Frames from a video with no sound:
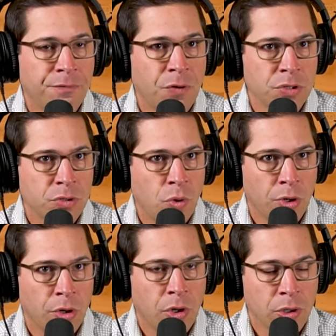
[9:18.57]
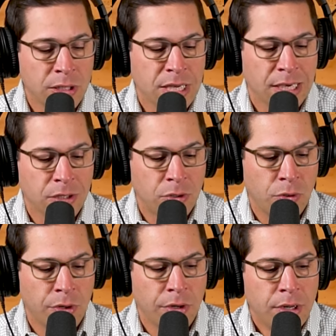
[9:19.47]
first quarter, early second
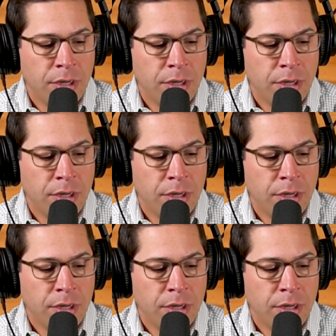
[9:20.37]
quarter